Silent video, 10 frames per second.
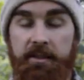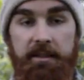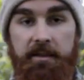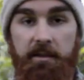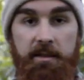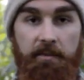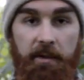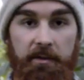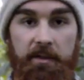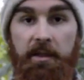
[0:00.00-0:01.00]
details
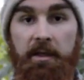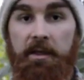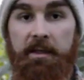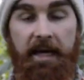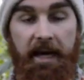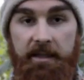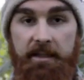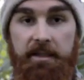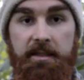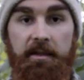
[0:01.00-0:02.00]
about the
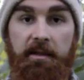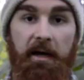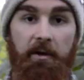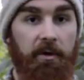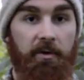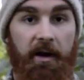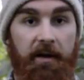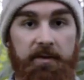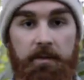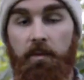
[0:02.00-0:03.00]
axes and how the
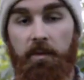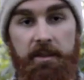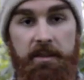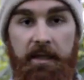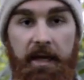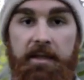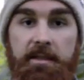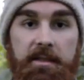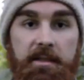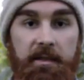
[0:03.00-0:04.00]
craftsman wants the
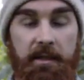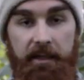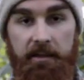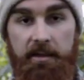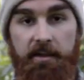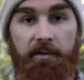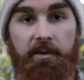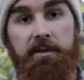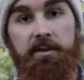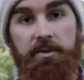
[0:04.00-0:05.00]
axes and the handles and
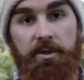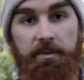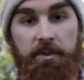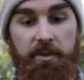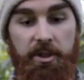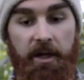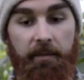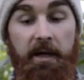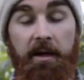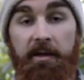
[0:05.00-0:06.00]
everything to be
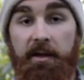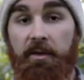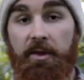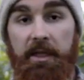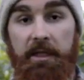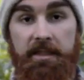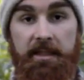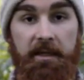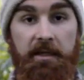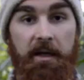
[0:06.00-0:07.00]
shaped. Another thing is
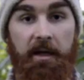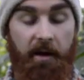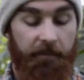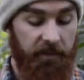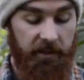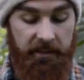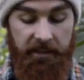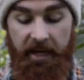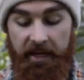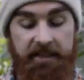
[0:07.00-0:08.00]
that
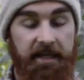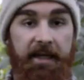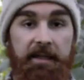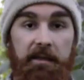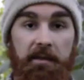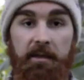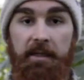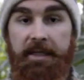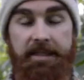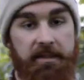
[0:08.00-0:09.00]
the axe handle
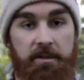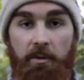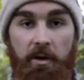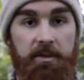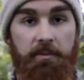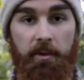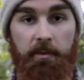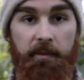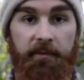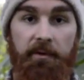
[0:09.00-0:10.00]
is the smallest
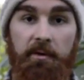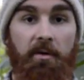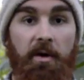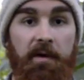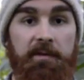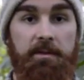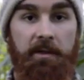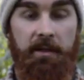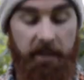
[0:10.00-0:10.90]
problem. If you're a craftsman,